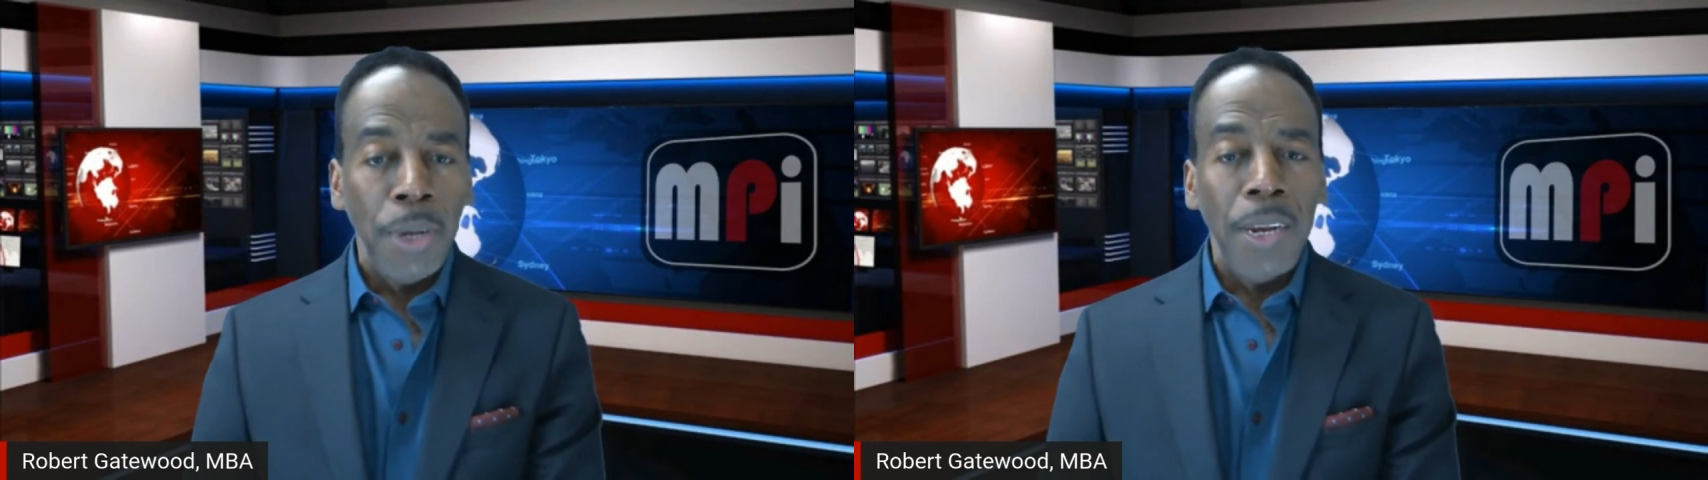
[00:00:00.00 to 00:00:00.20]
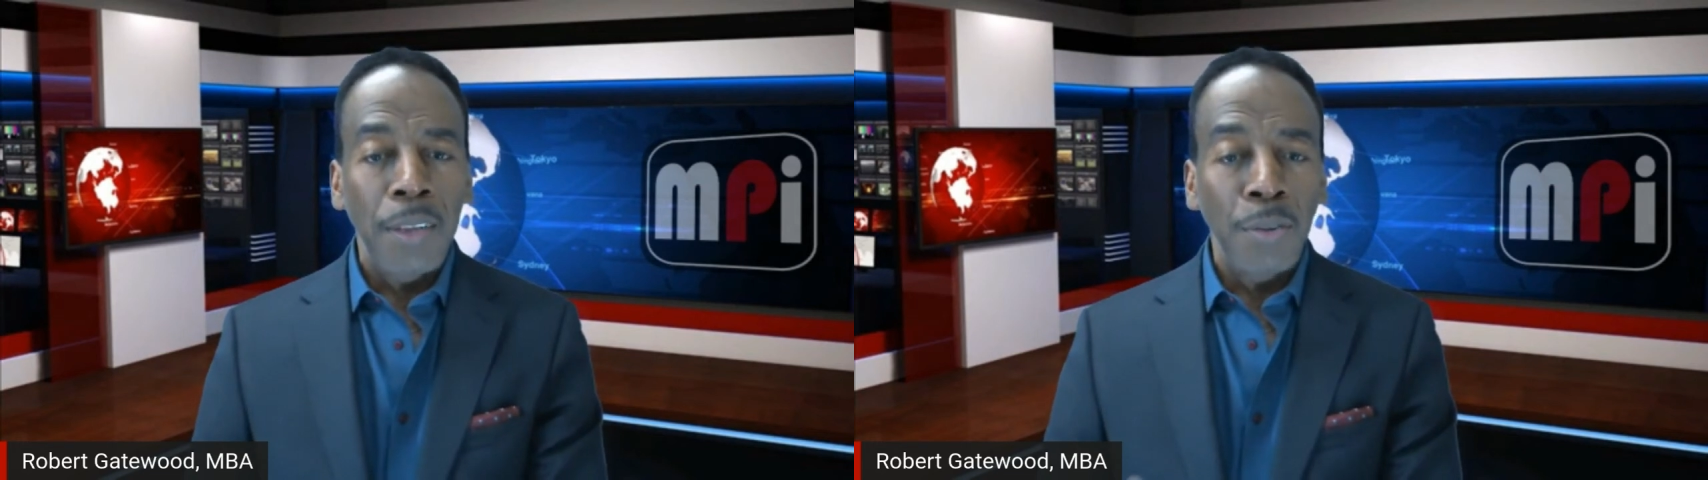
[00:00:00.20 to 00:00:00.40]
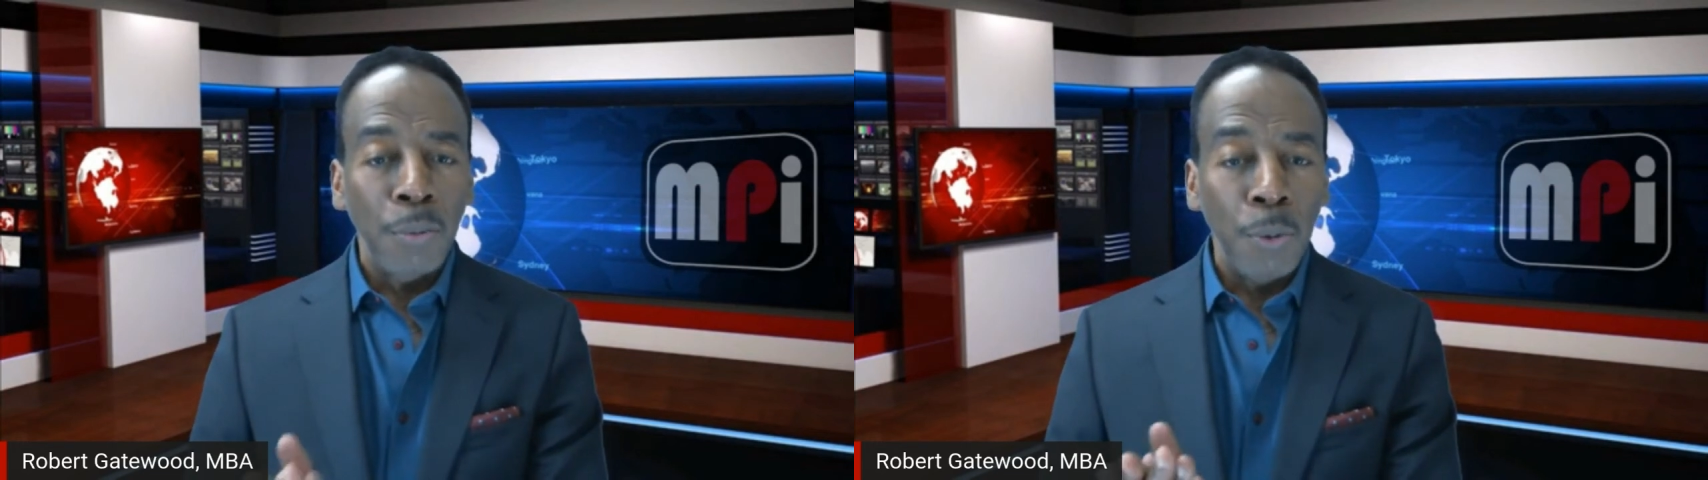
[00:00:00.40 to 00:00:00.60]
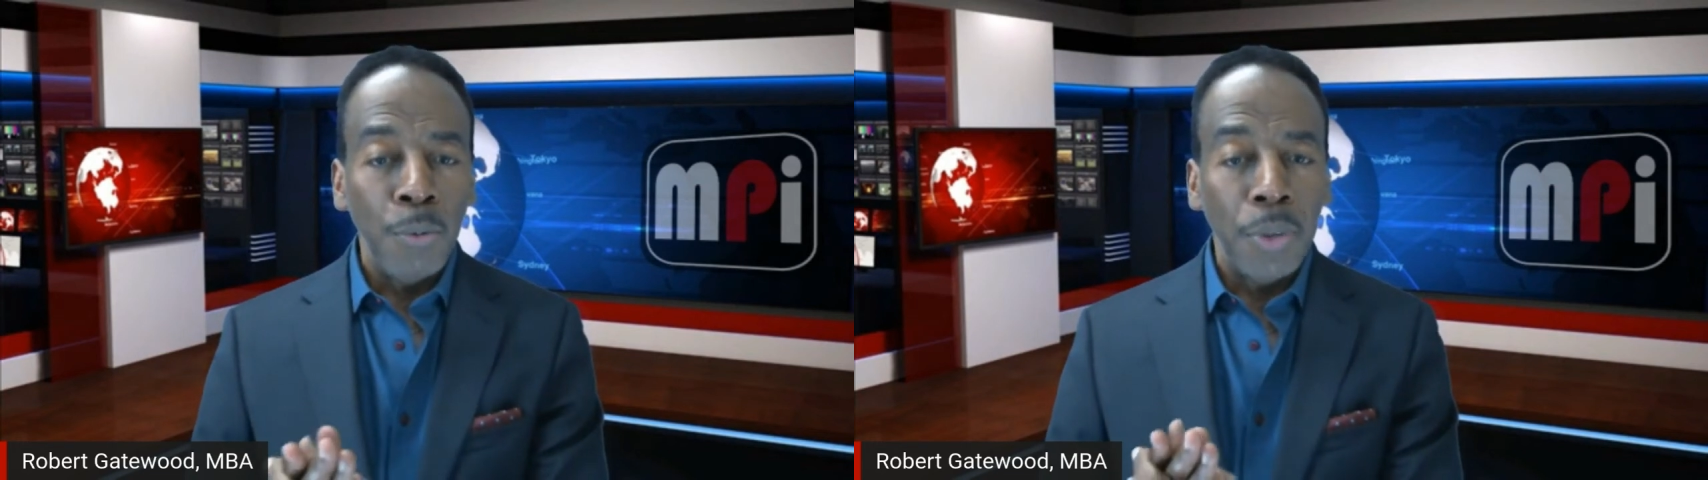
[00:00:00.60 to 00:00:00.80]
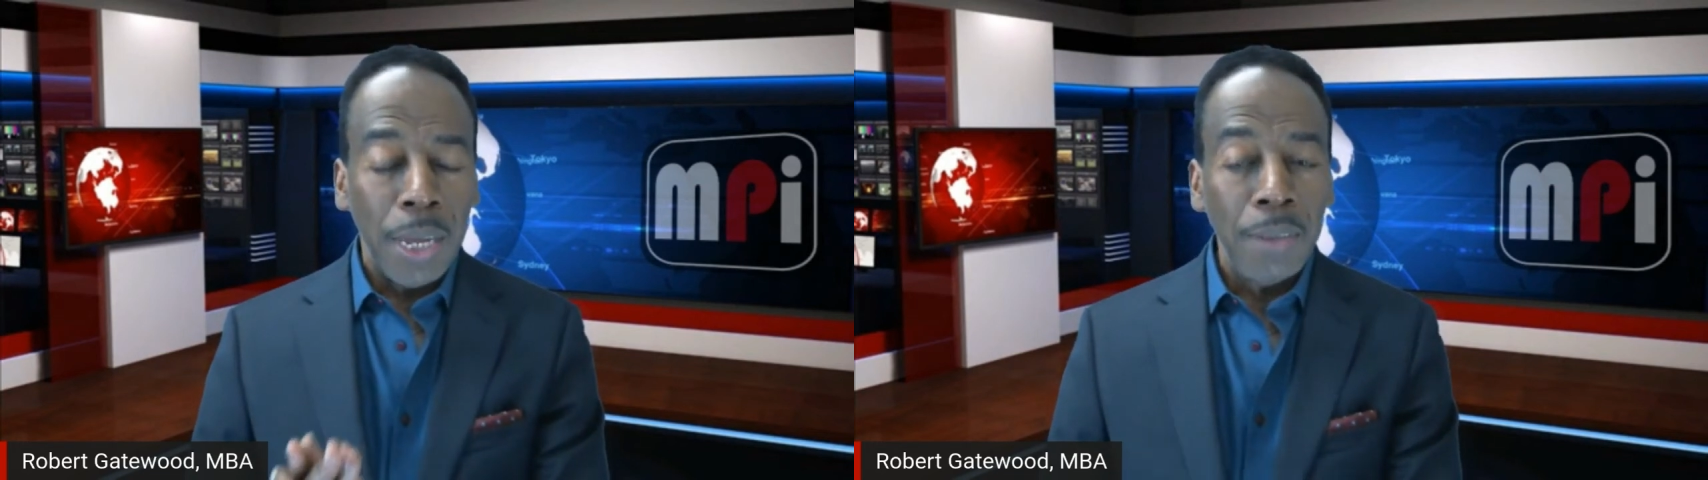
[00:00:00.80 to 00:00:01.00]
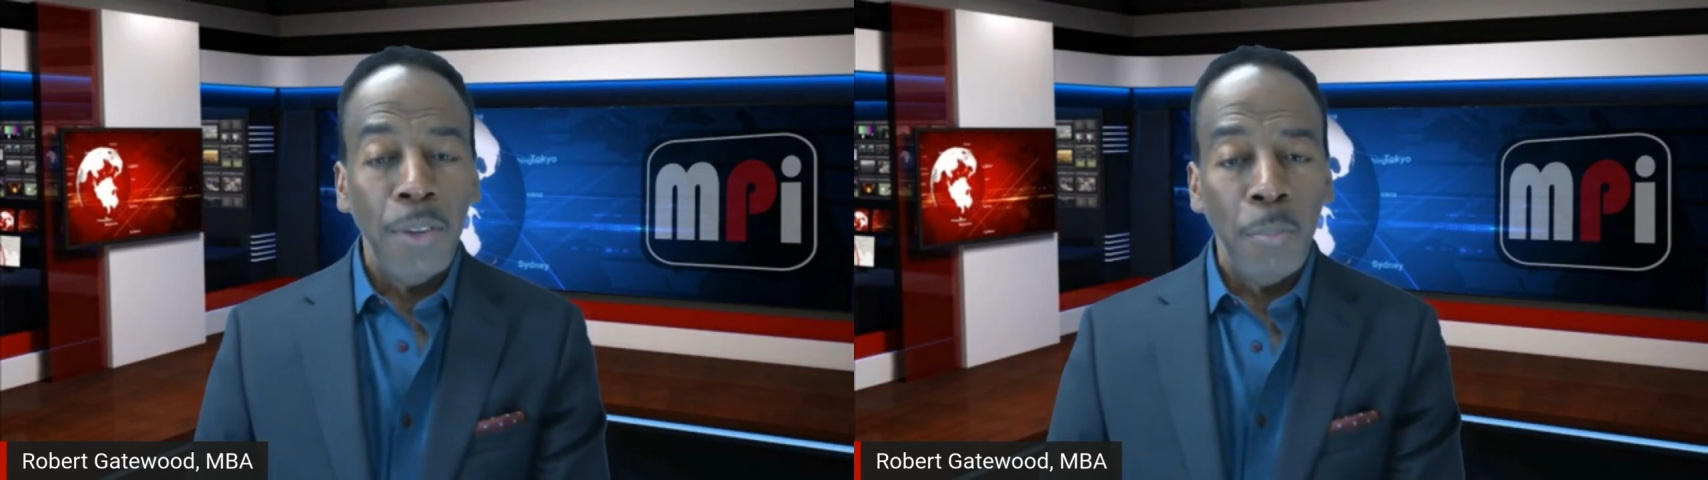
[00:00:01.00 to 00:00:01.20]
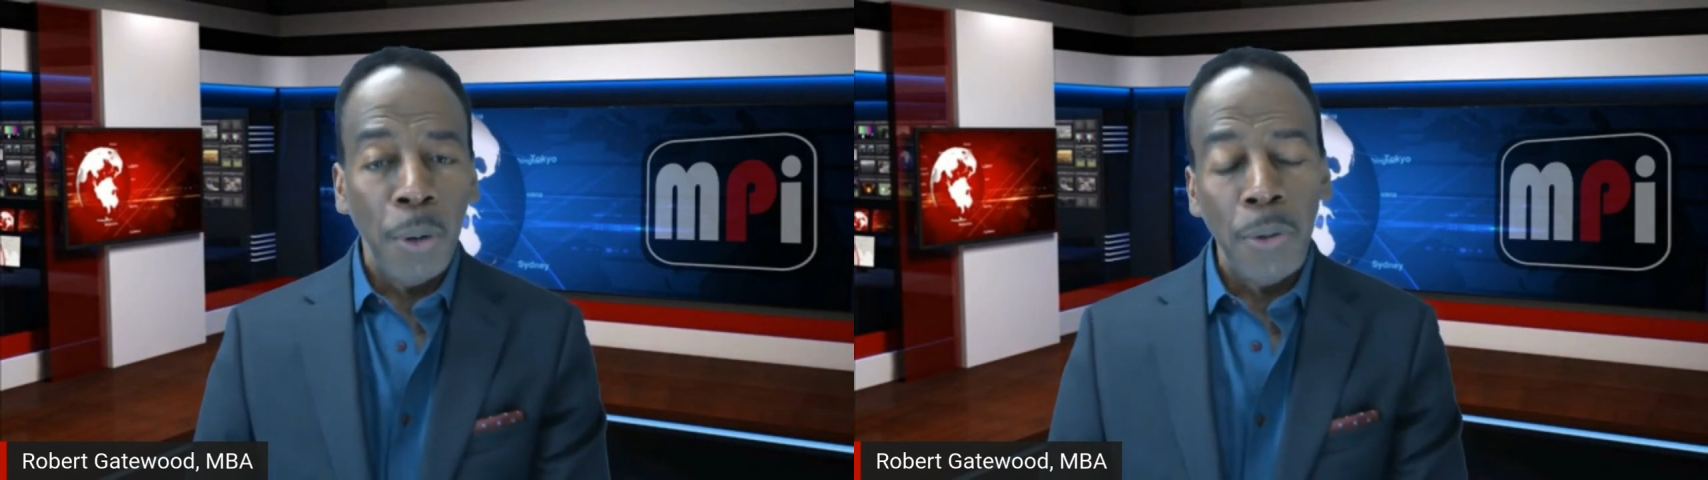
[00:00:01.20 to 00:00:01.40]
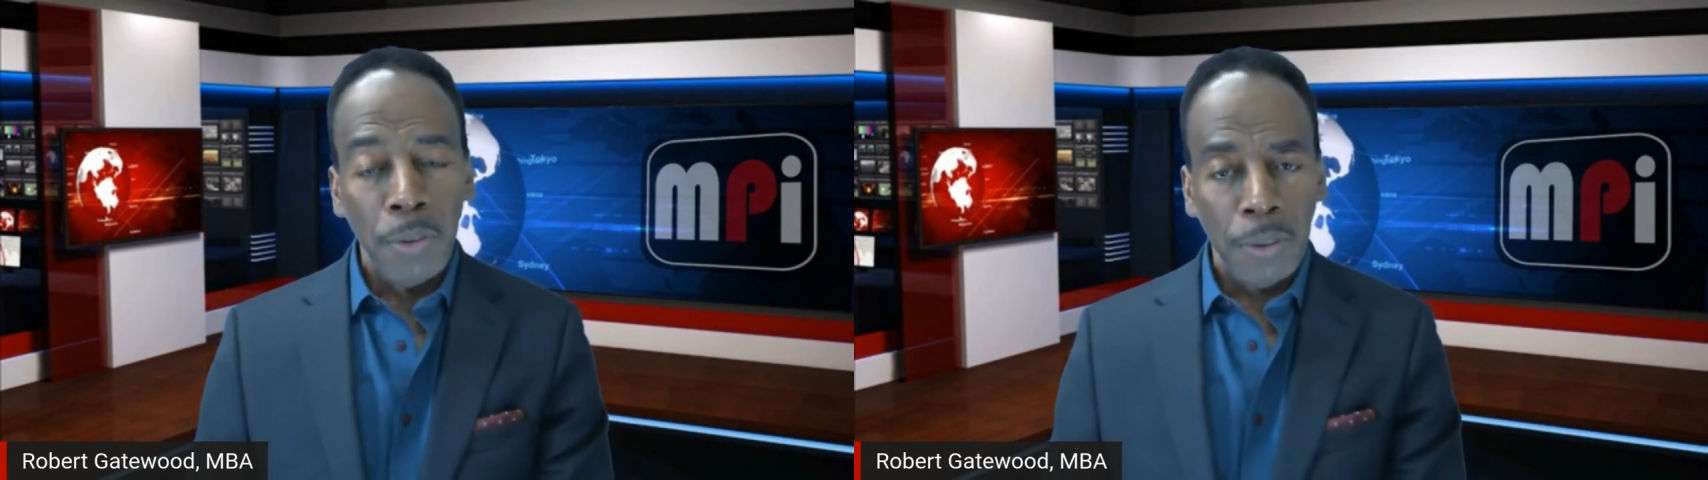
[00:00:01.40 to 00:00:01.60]
that is through
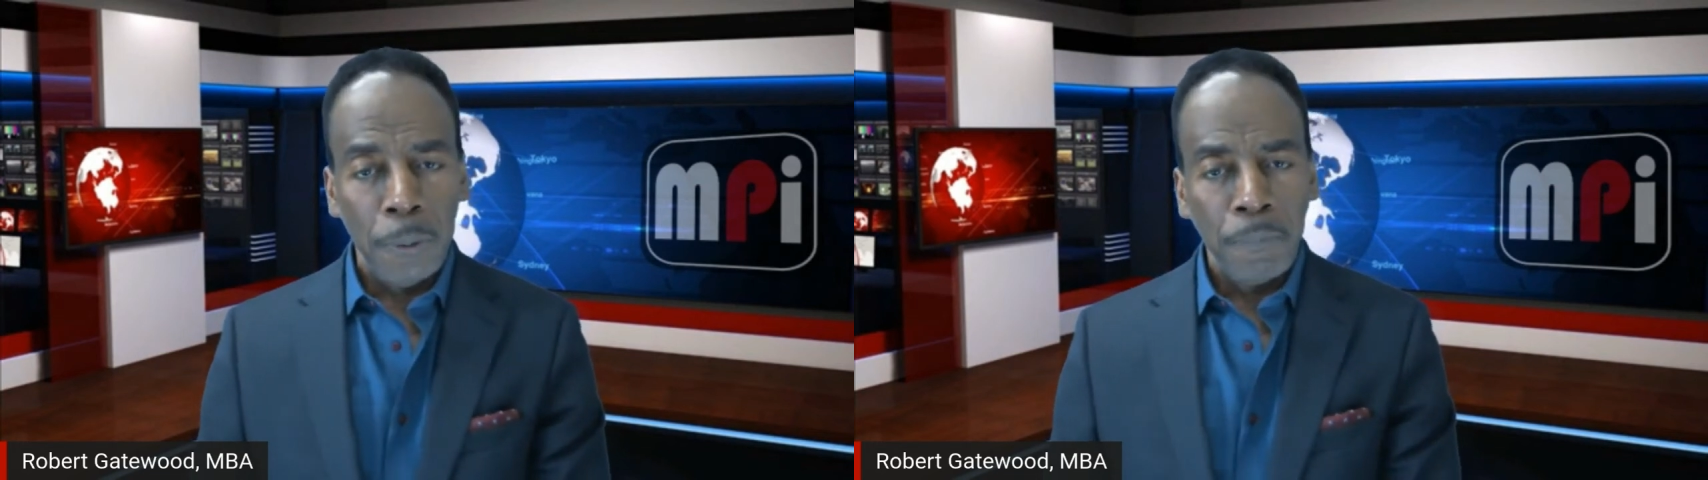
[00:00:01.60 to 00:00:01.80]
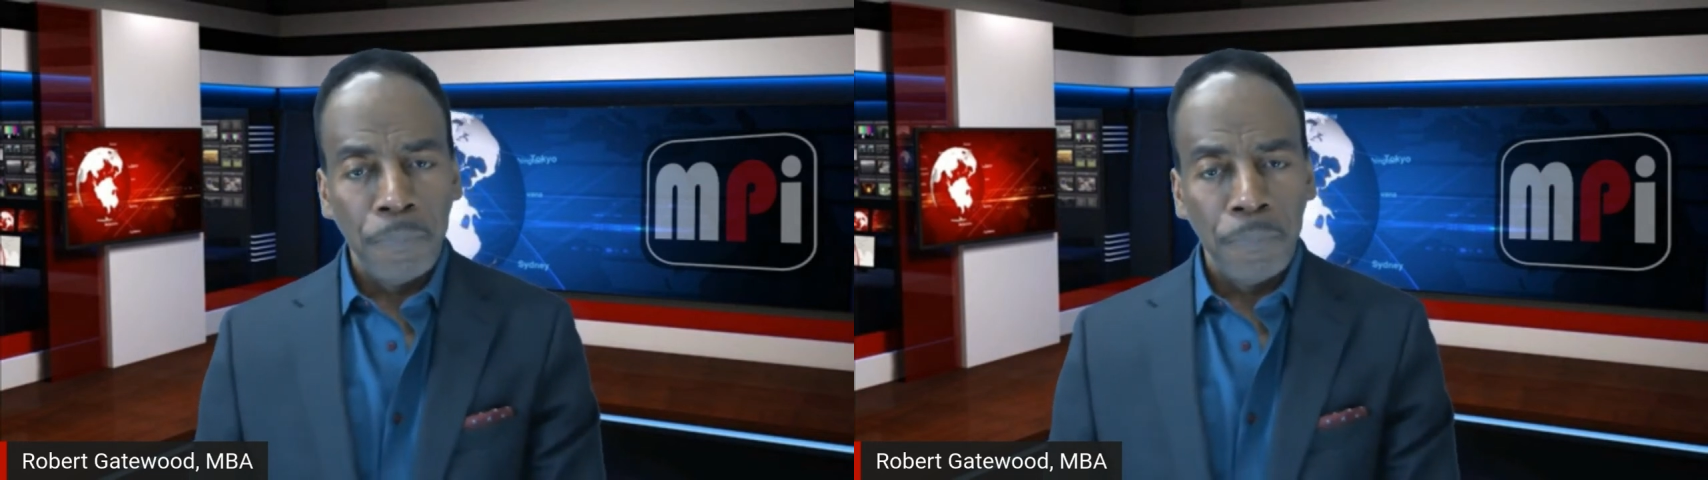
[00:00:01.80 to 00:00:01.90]
testimonials.